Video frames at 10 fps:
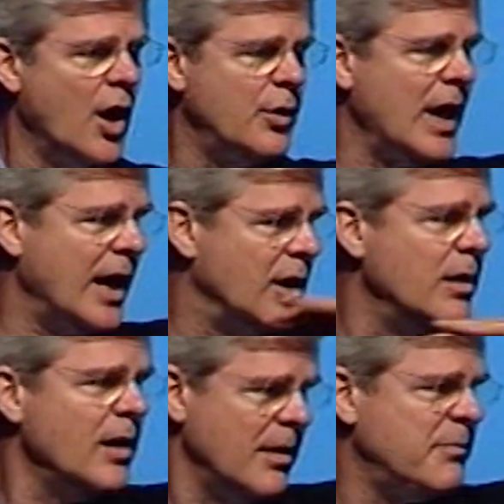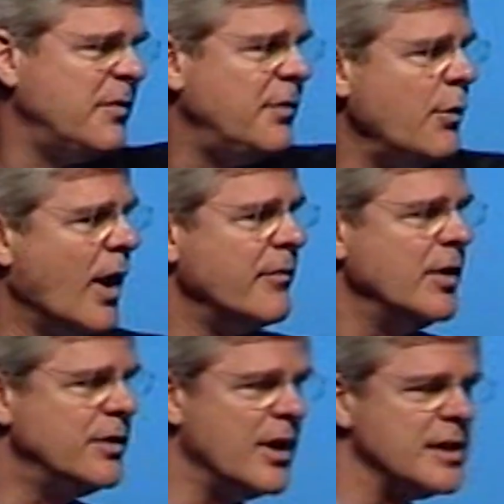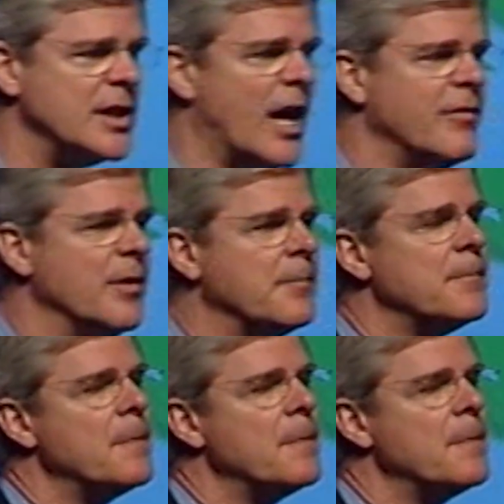Okay, a few of you, a dozen of you.